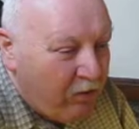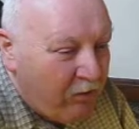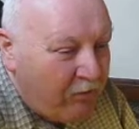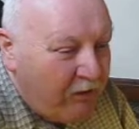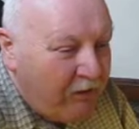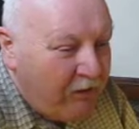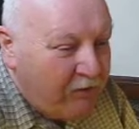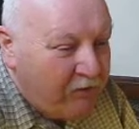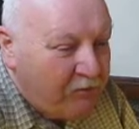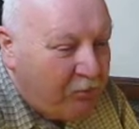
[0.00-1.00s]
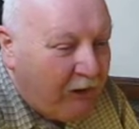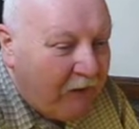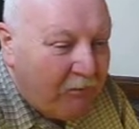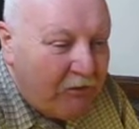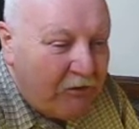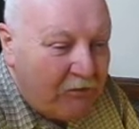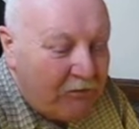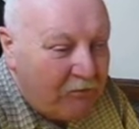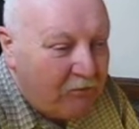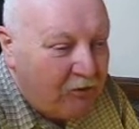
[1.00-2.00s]
But I think it's just
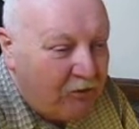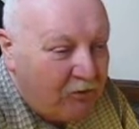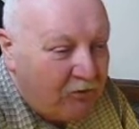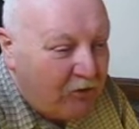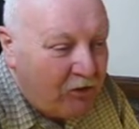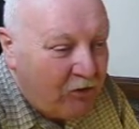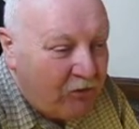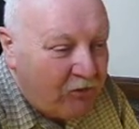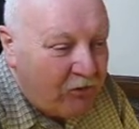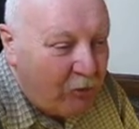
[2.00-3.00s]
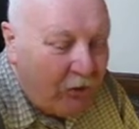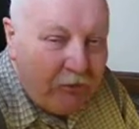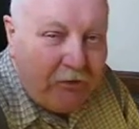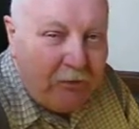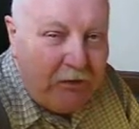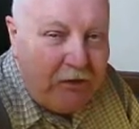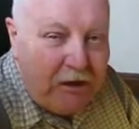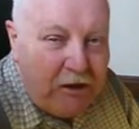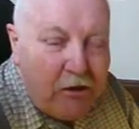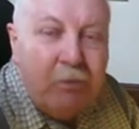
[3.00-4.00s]
pragmatism. You know, she knows she wants to be in the
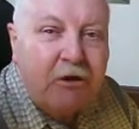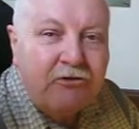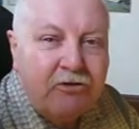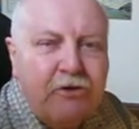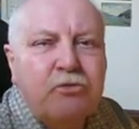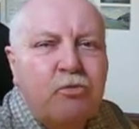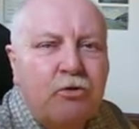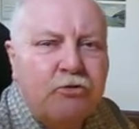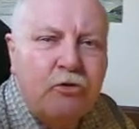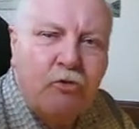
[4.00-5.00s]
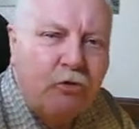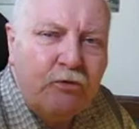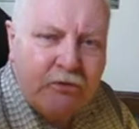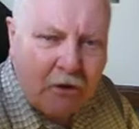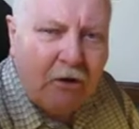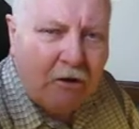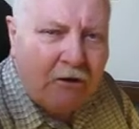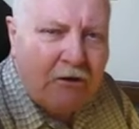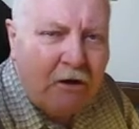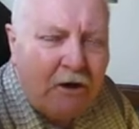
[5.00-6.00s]
EU because she doesn't want to rule
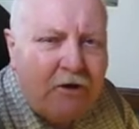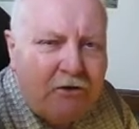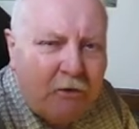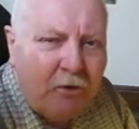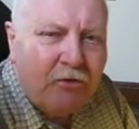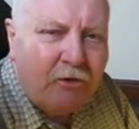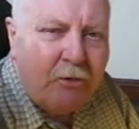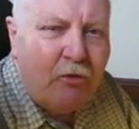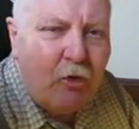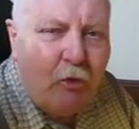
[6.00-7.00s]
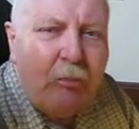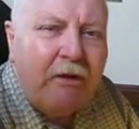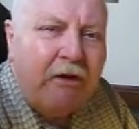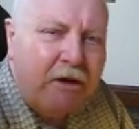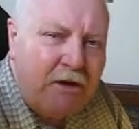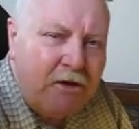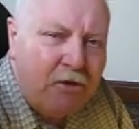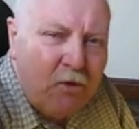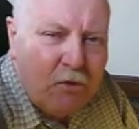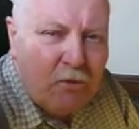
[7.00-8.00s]
Scotland. She wants to be ruled by the
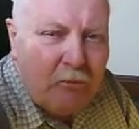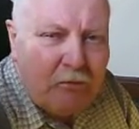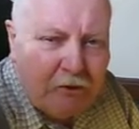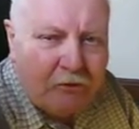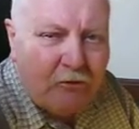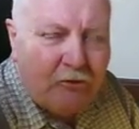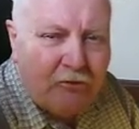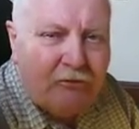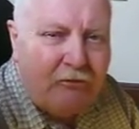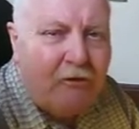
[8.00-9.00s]
EU and Brussels and,